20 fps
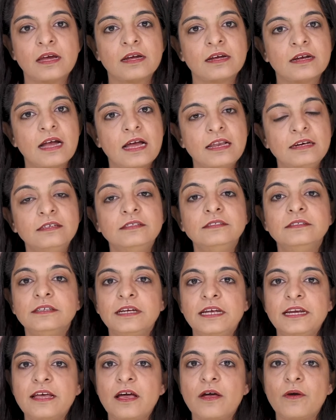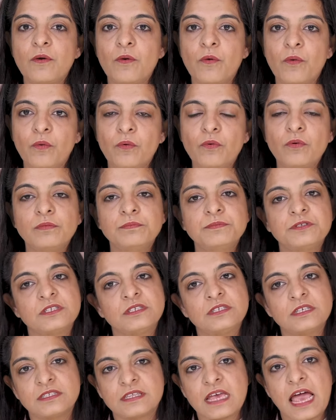Color in a home's
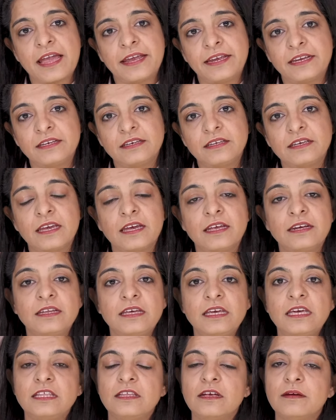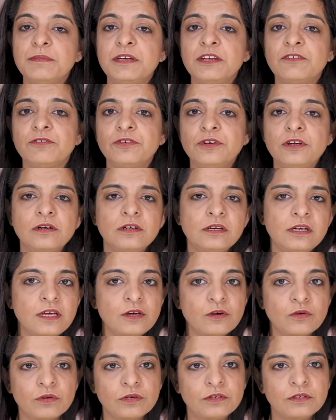design can either be really
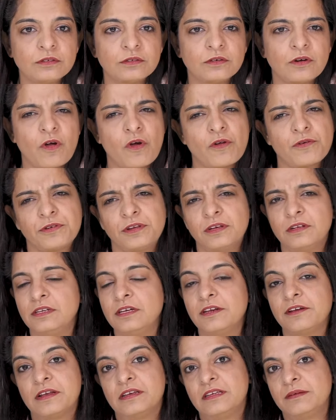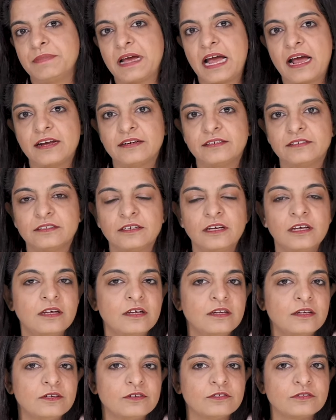good or really bad.
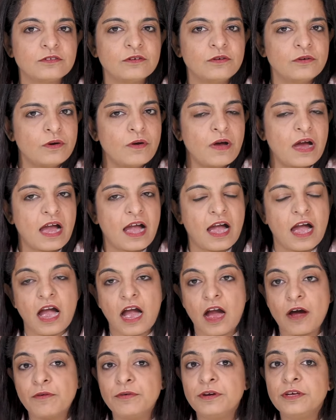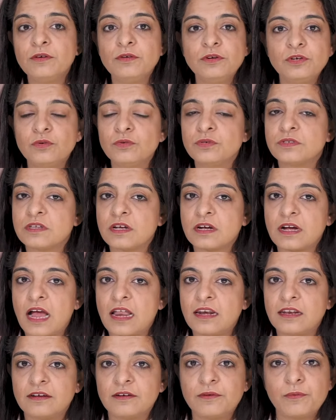So, how do you use the
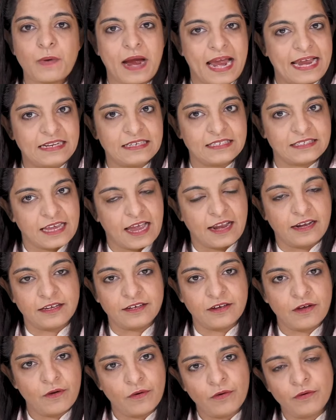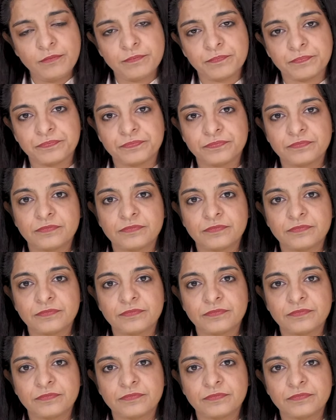color while styling your home?